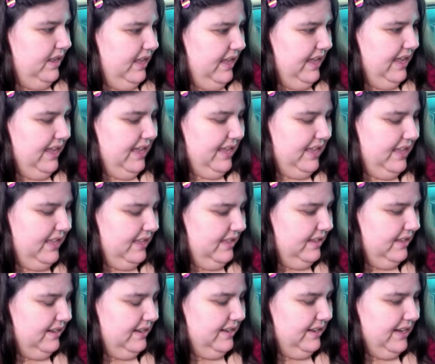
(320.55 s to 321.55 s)

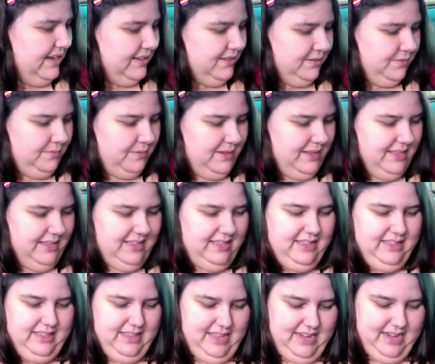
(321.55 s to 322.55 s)
Next one
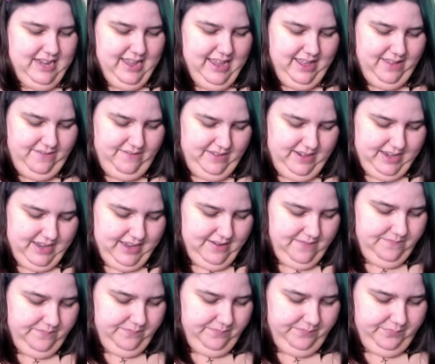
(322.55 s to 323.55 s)
that I have
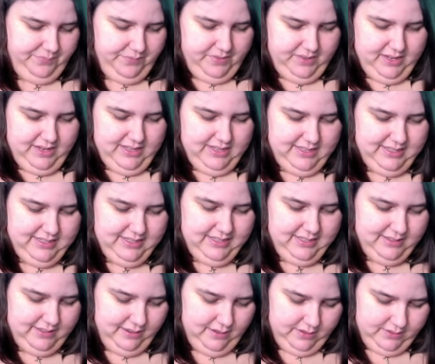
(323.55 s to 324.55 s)
done, this
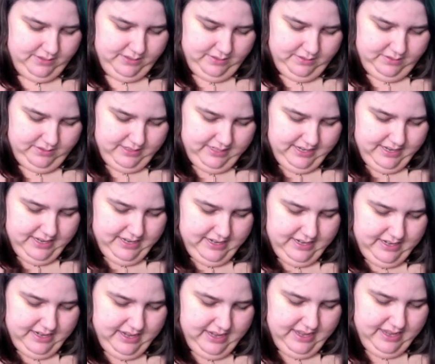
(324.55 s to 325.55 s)
is also
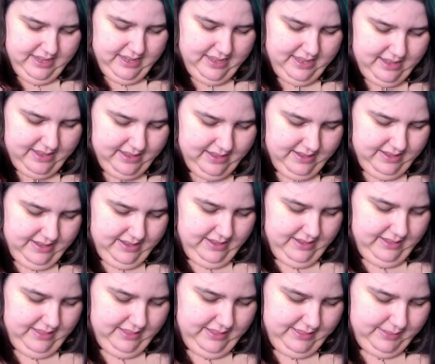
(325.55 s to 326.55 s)
done
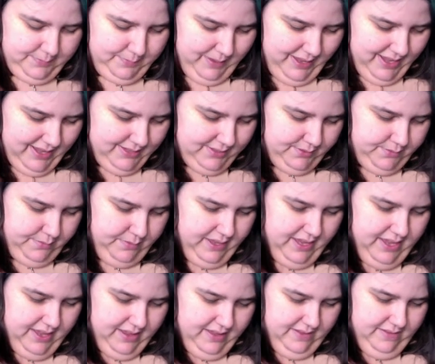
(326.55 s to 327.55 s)
this past week,